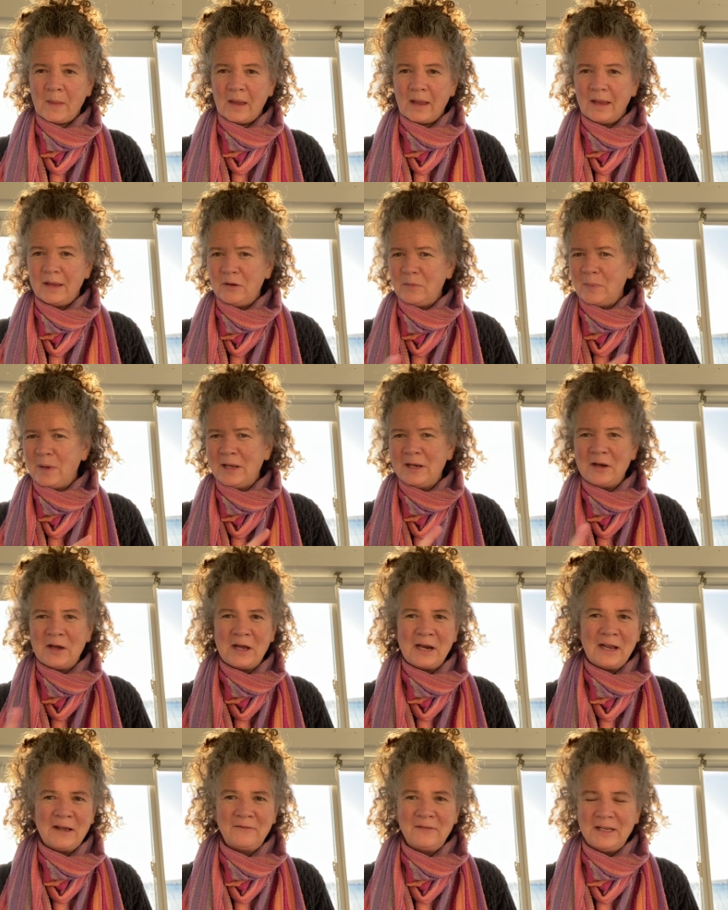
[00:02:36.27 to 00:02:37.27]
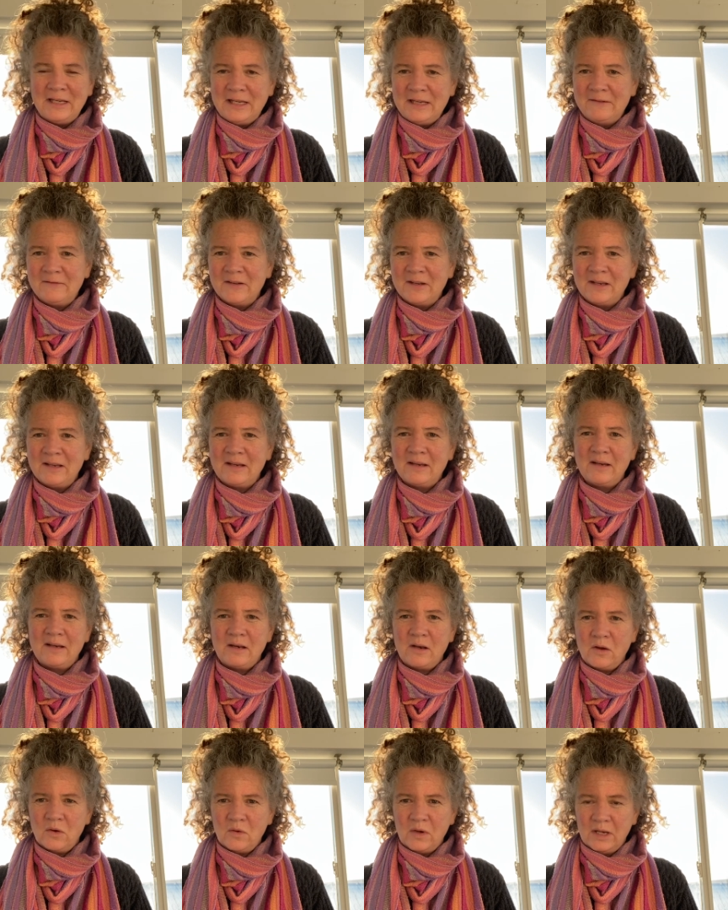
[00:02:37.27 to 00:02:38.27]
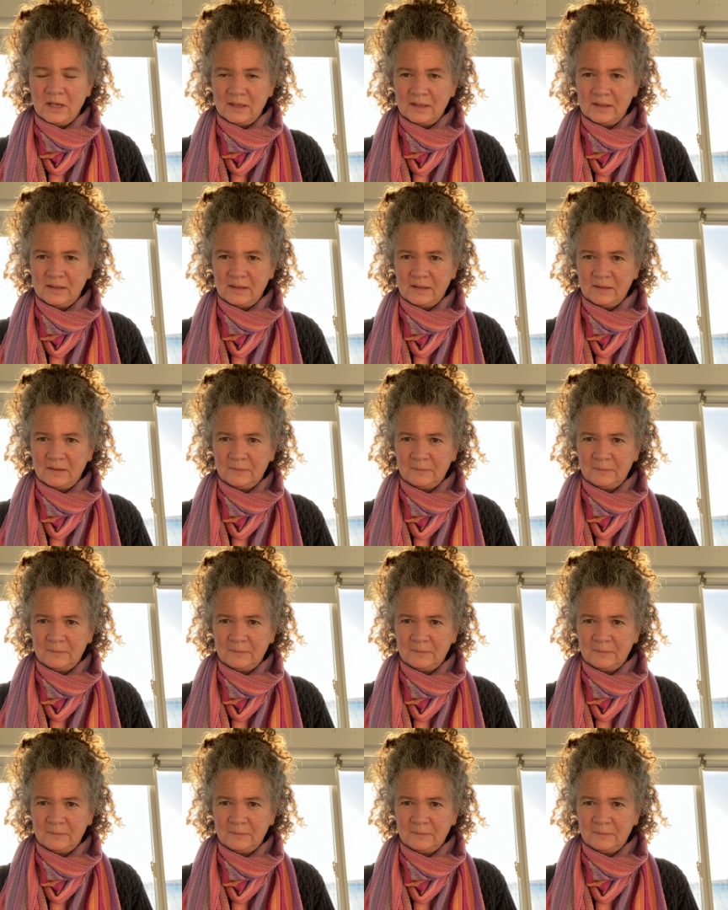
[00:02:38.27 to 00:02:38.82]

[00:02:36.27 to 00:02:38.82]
And you may not have even noticed.